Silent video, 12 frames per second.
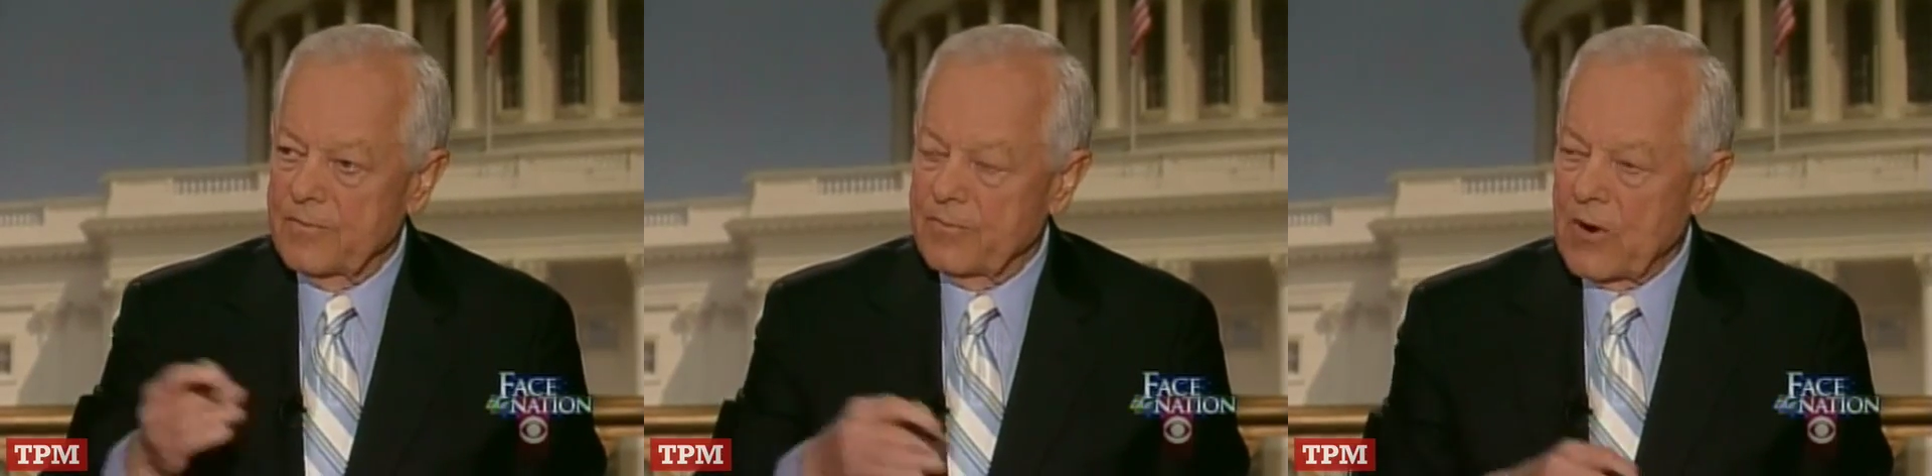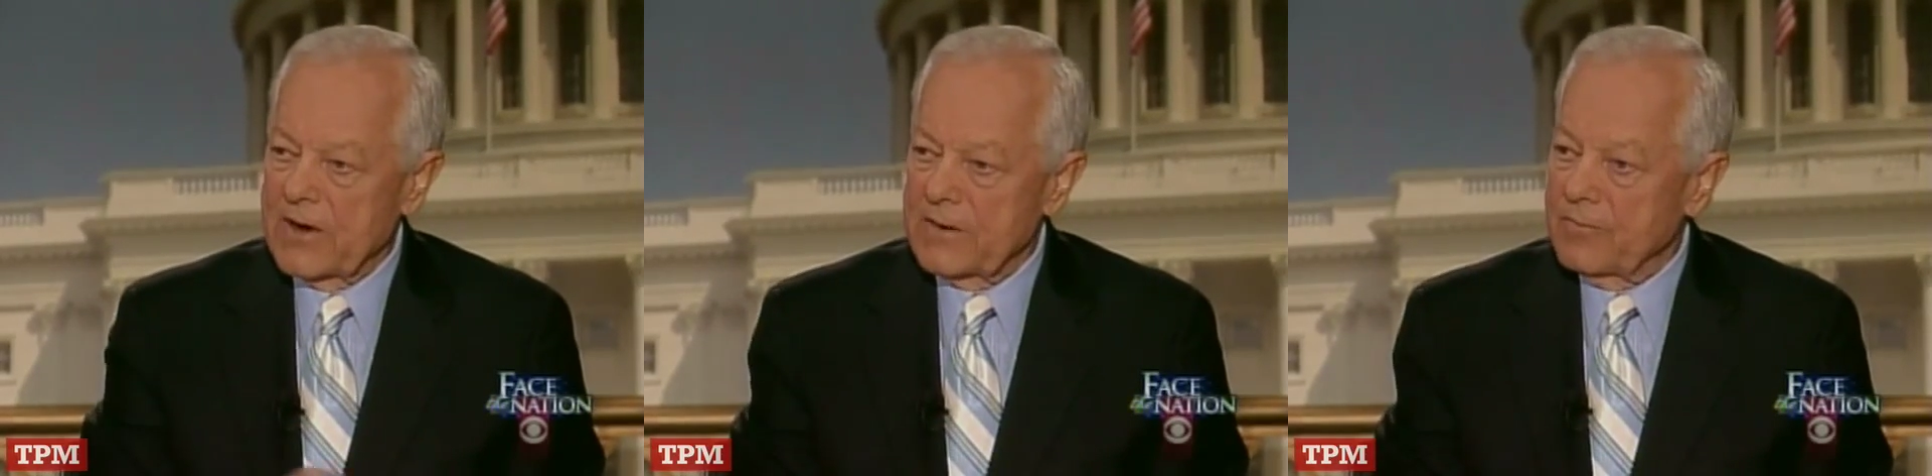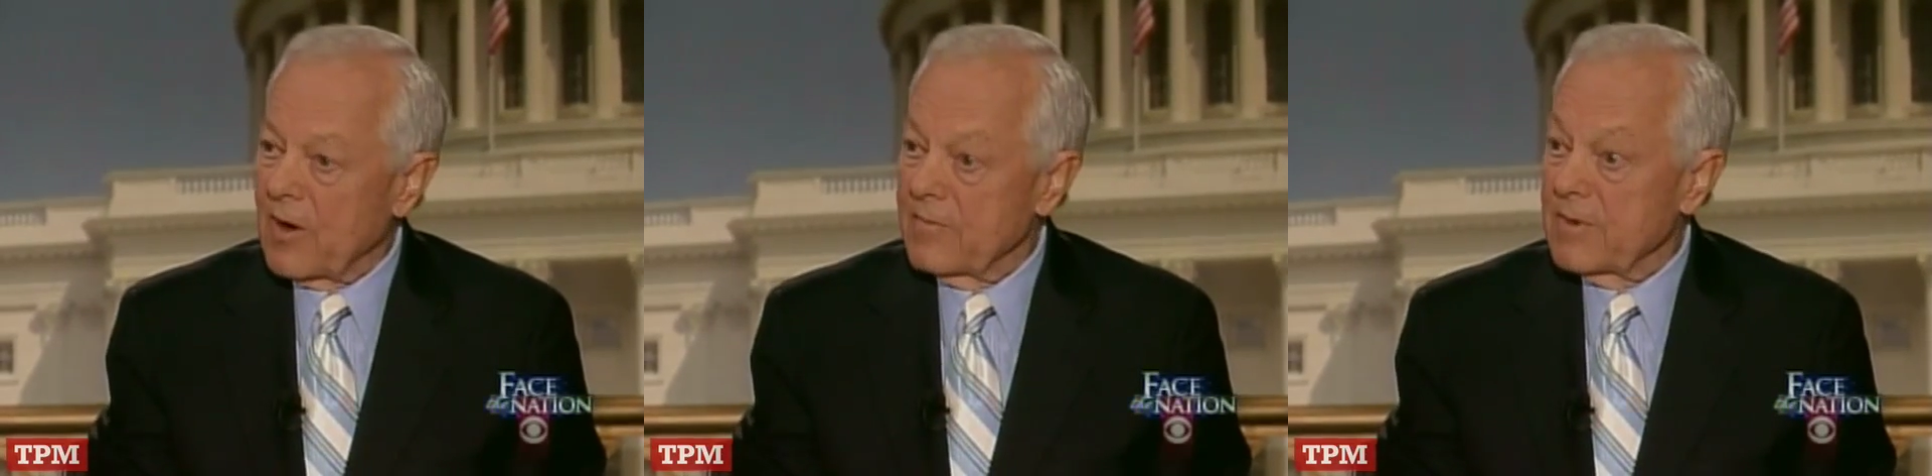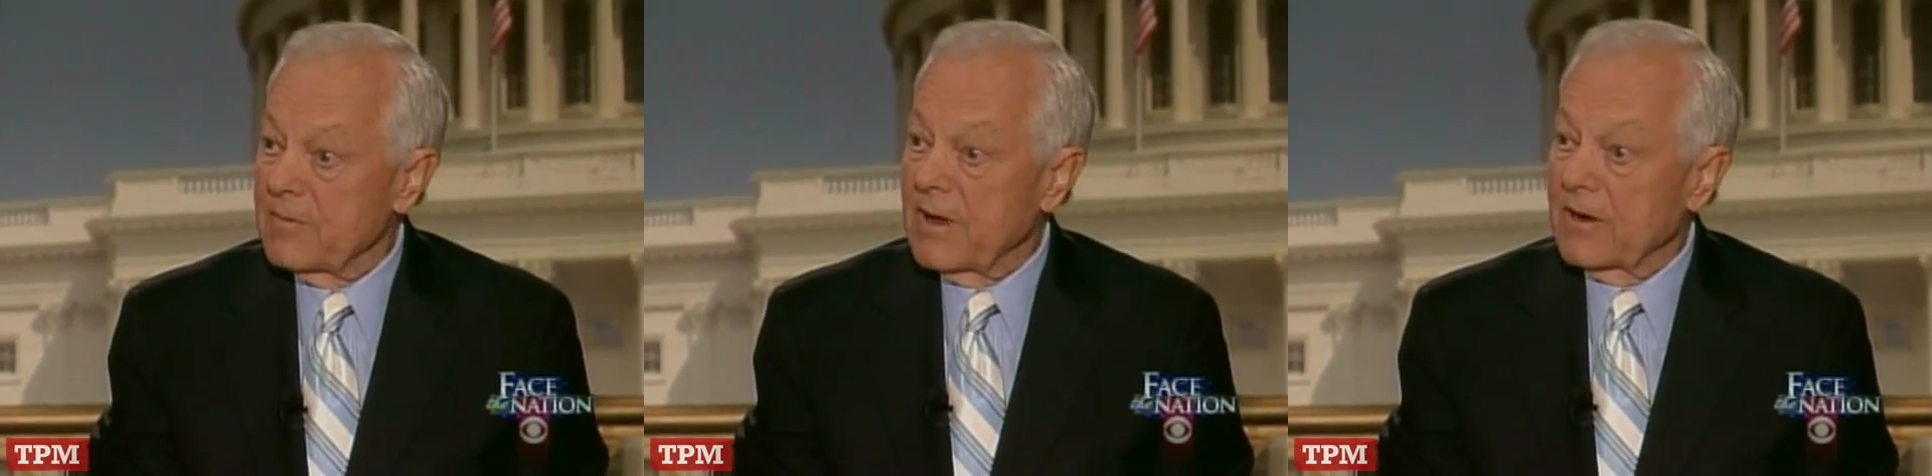party
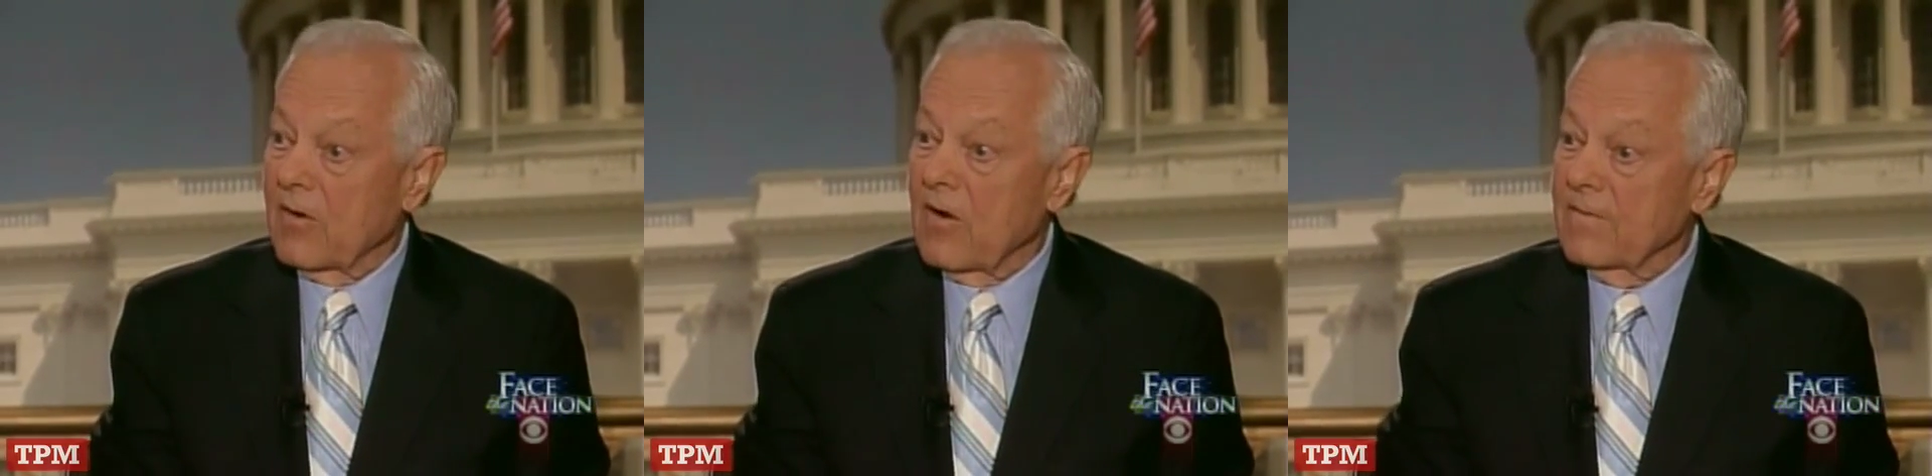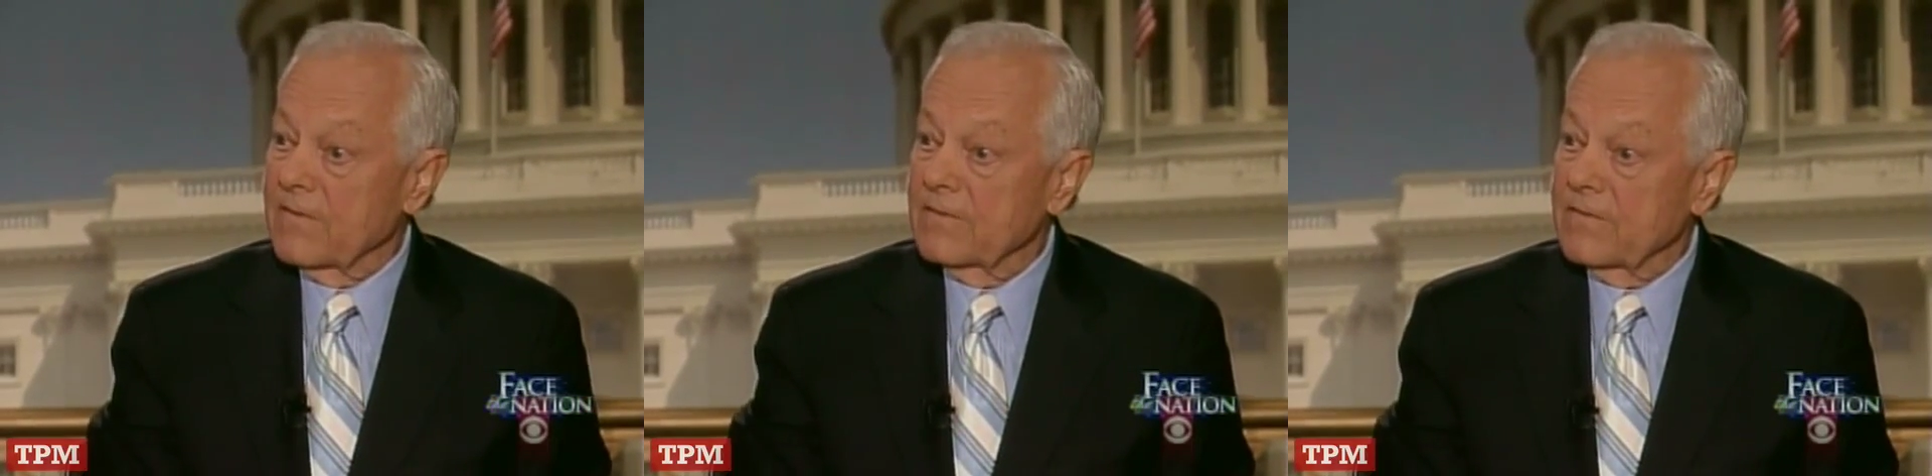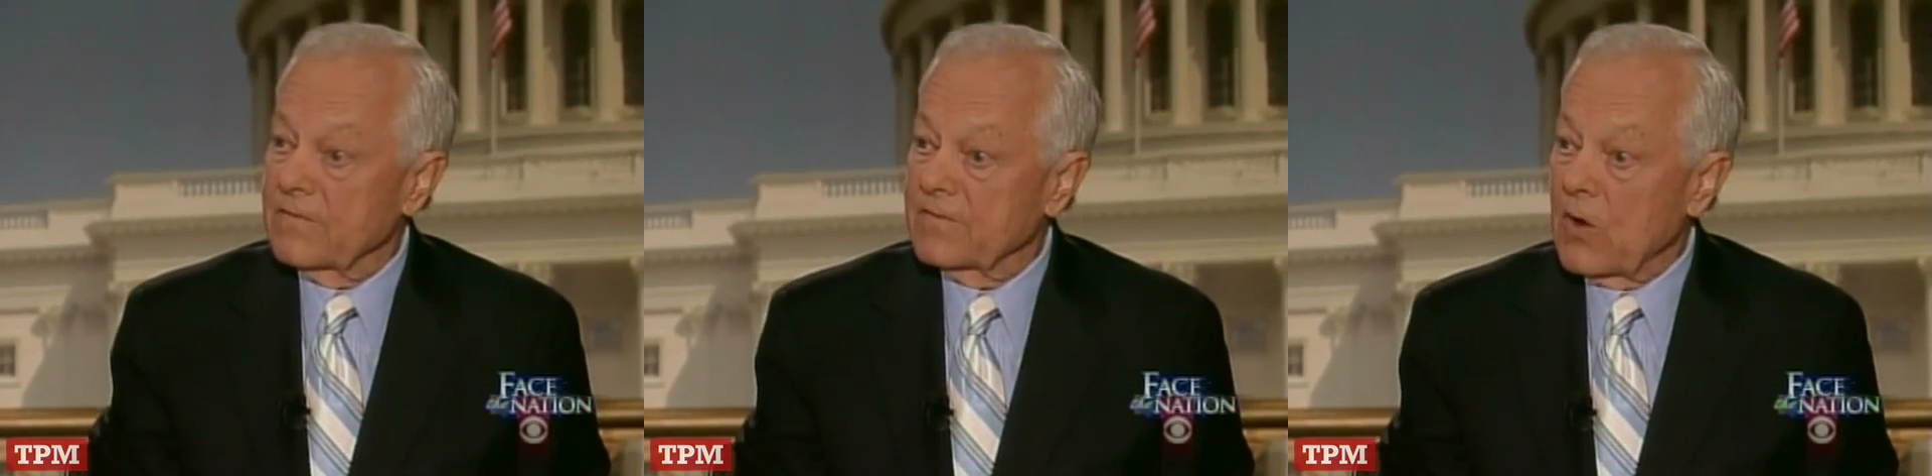probably be better off if